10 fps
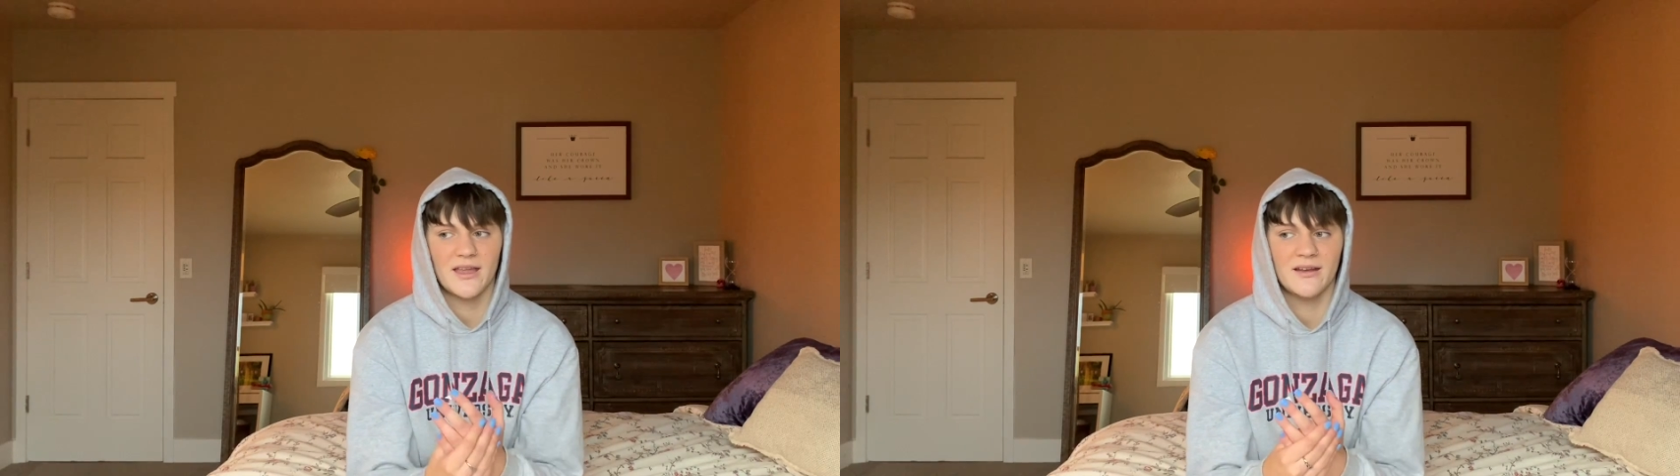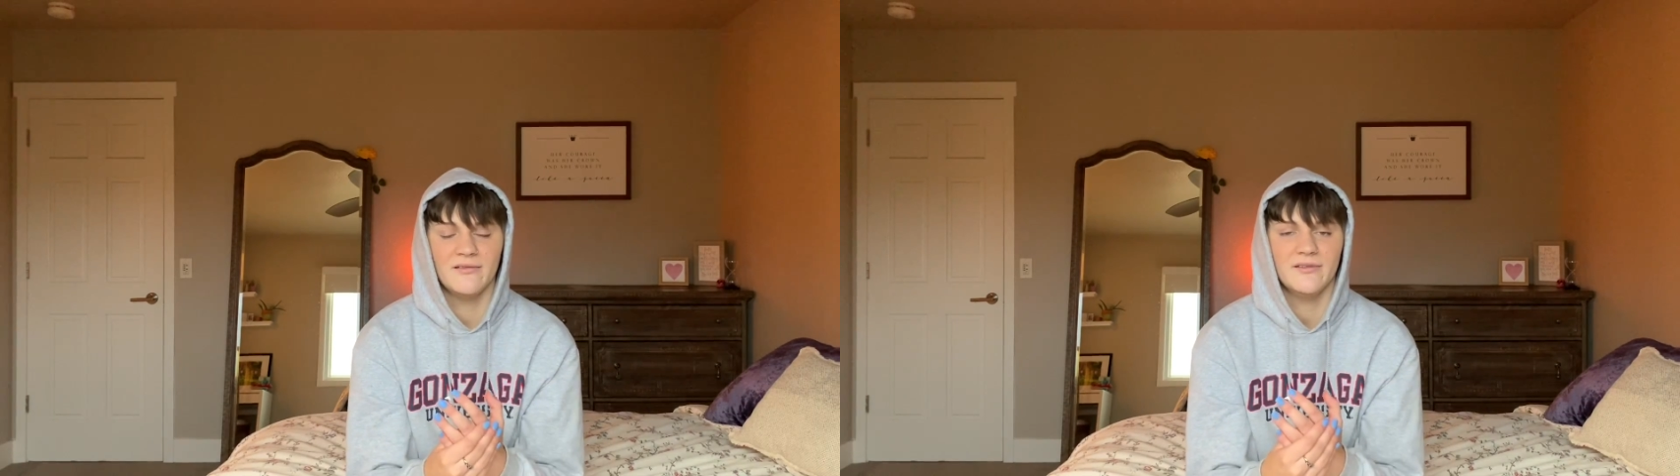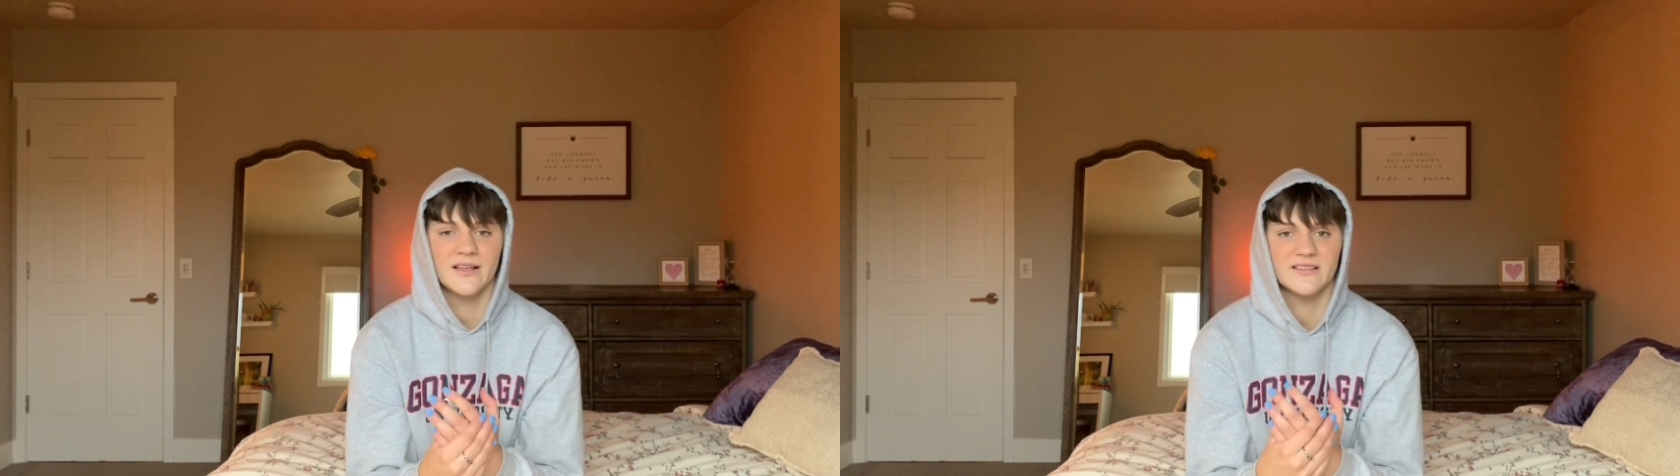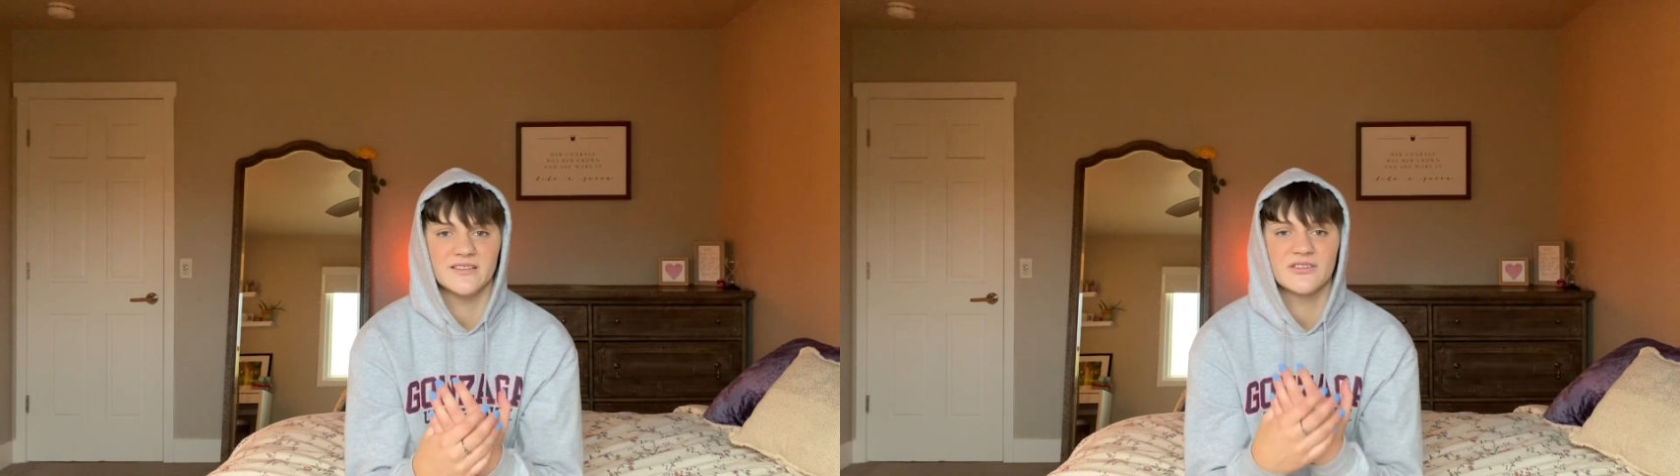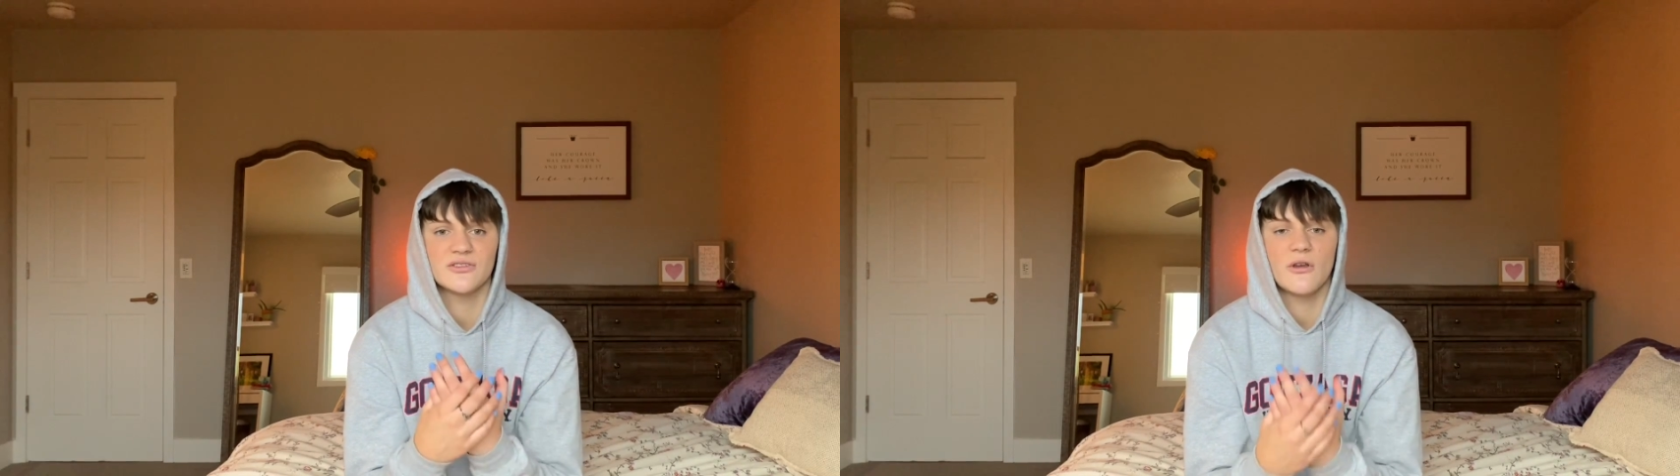And it was
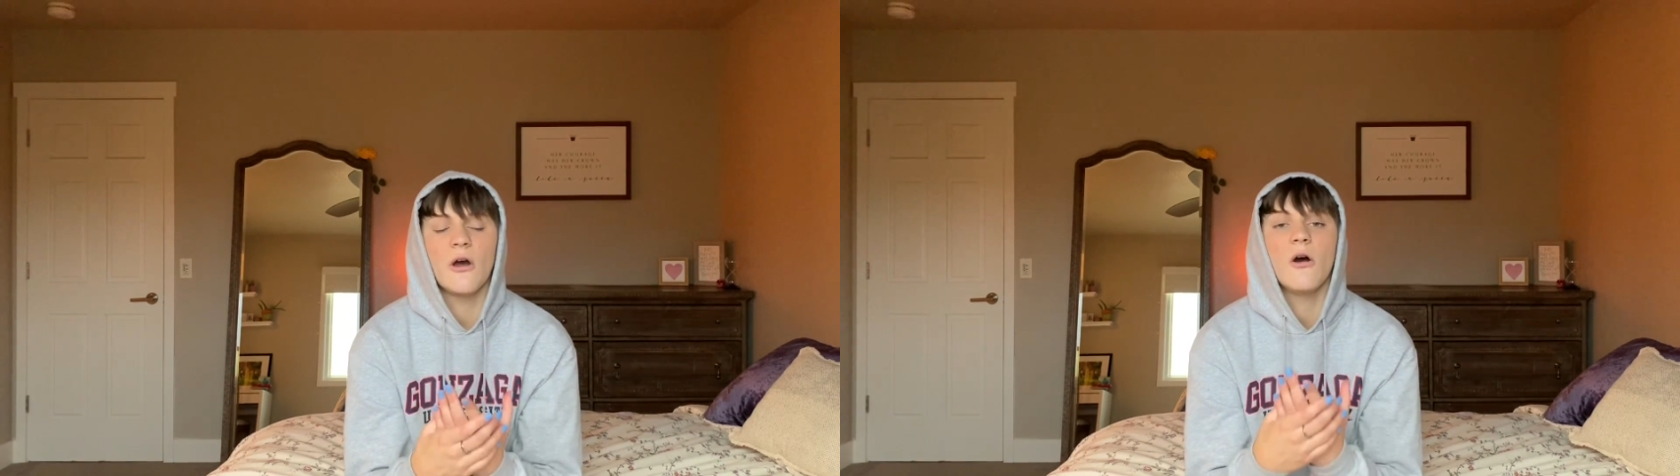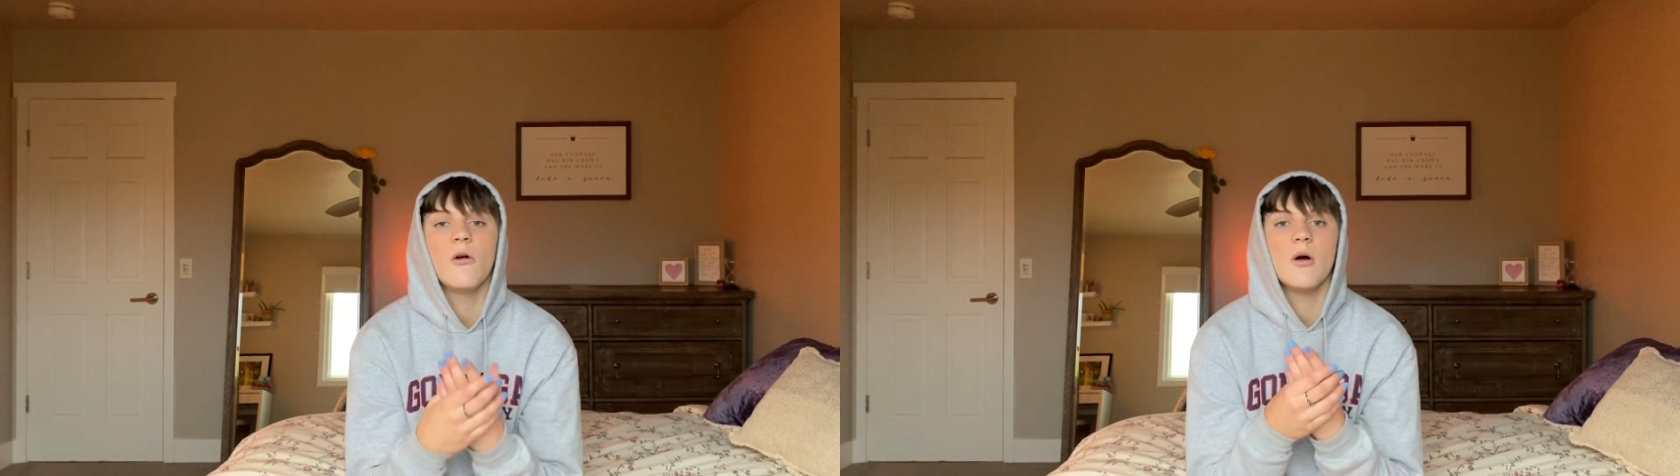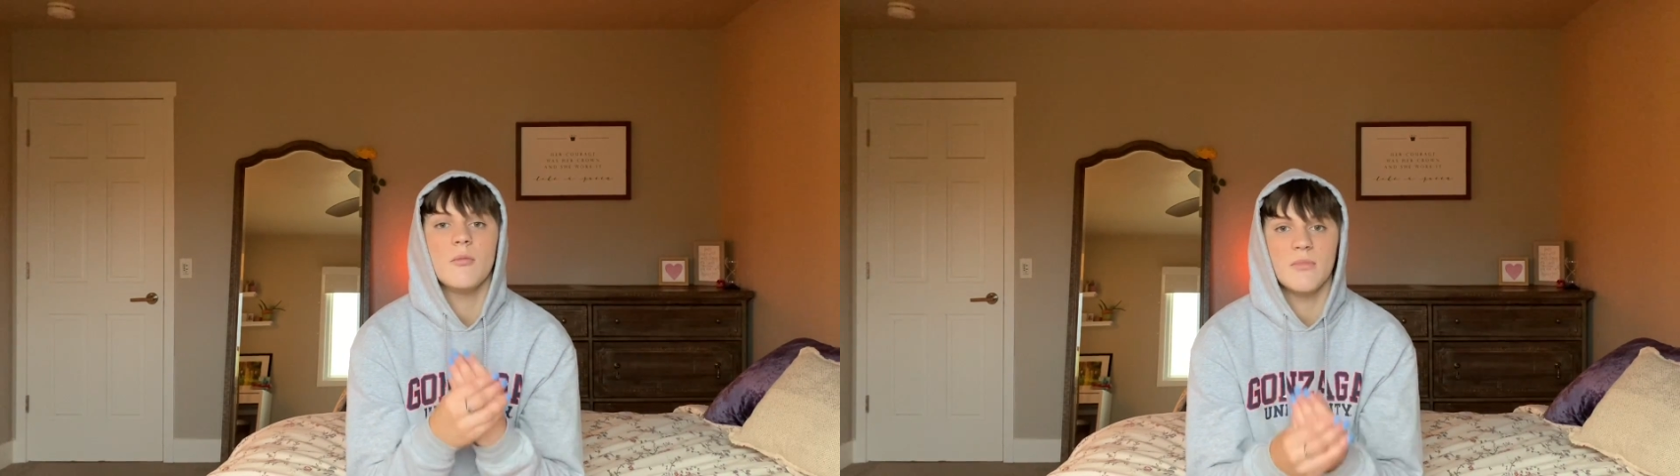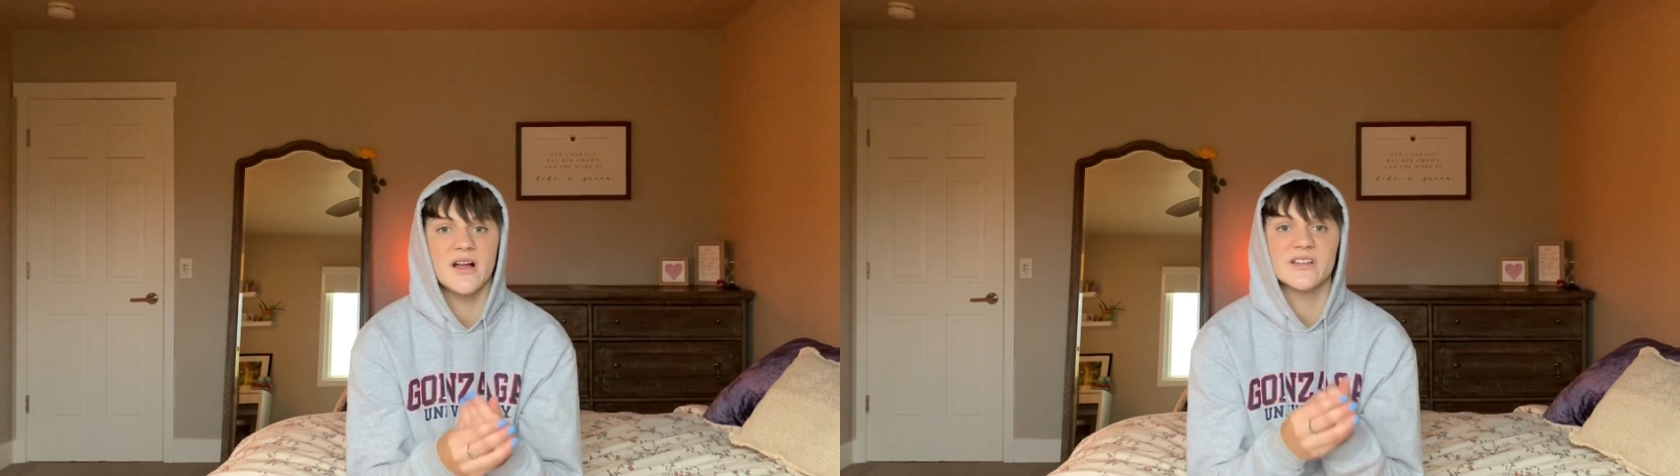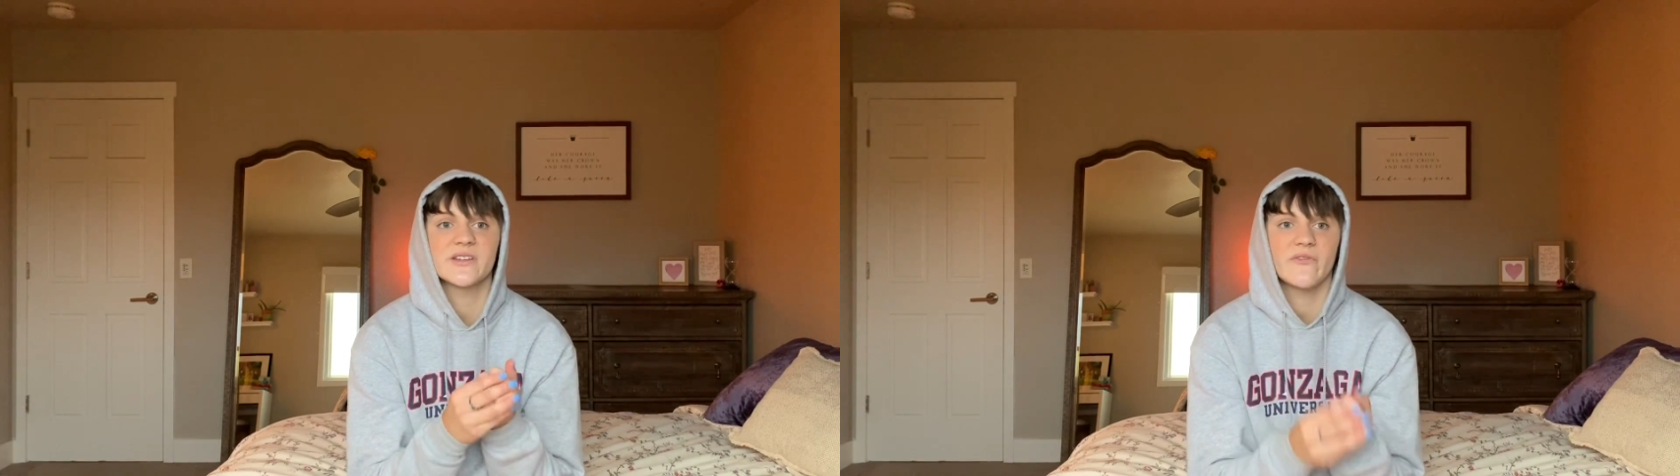so
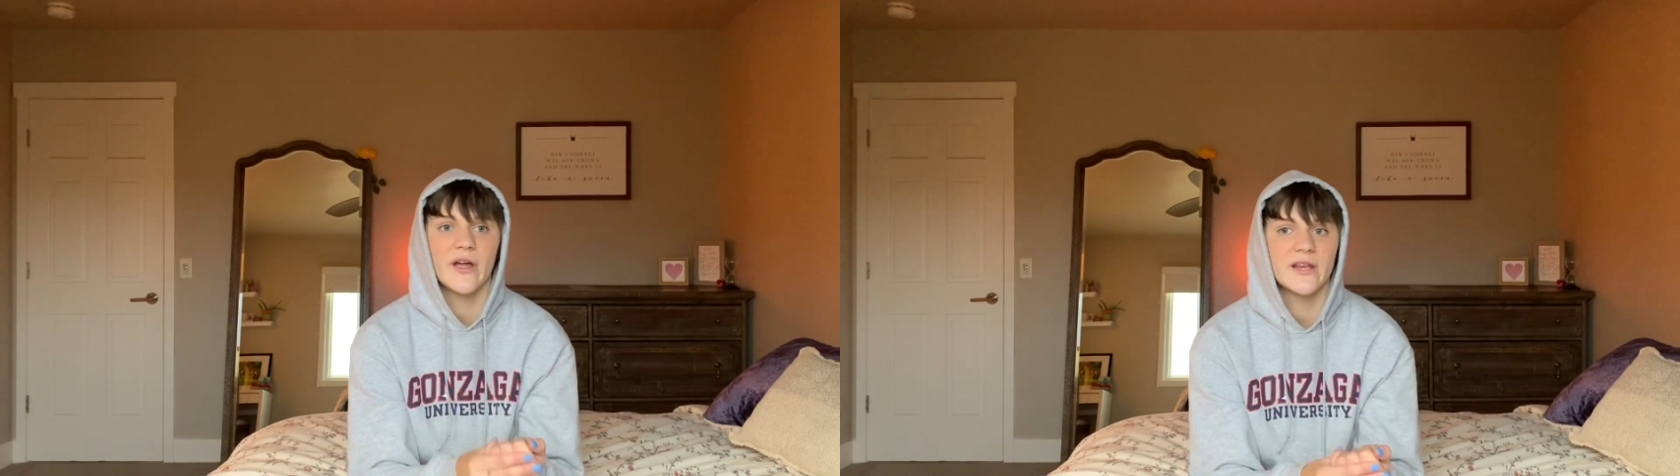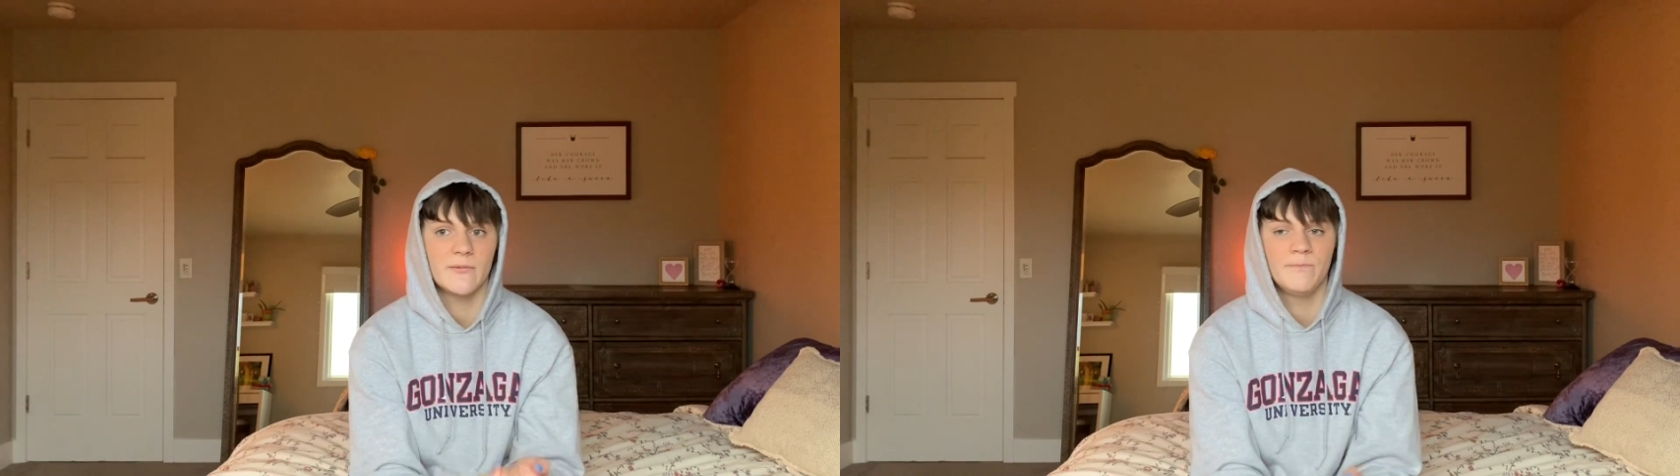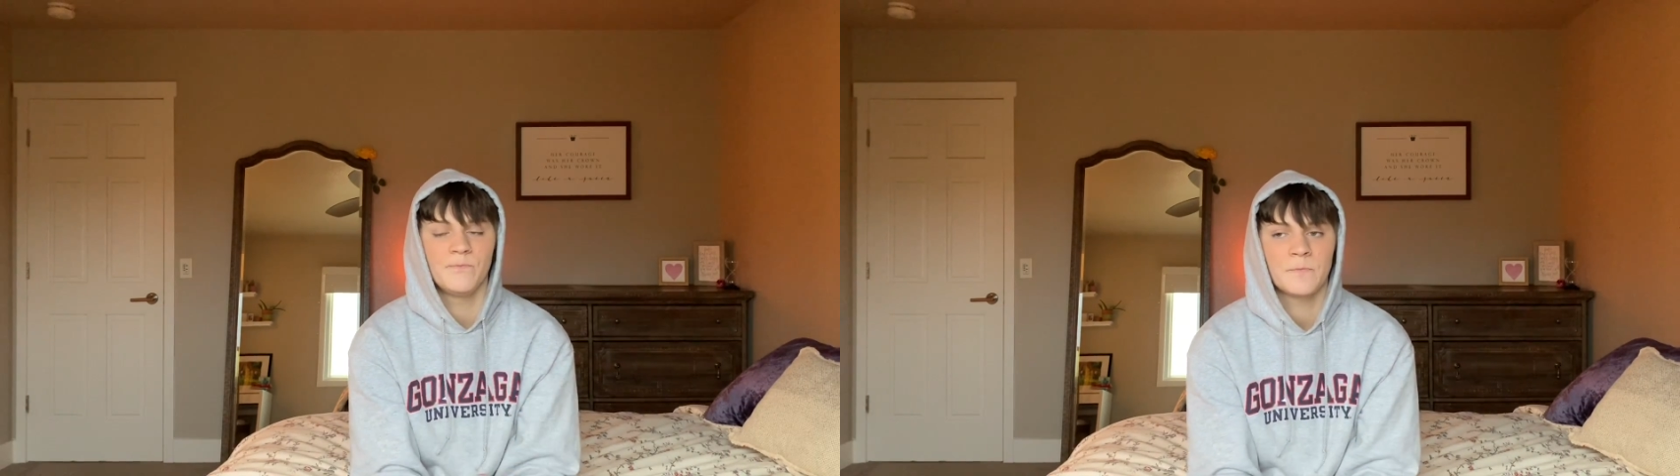much fun.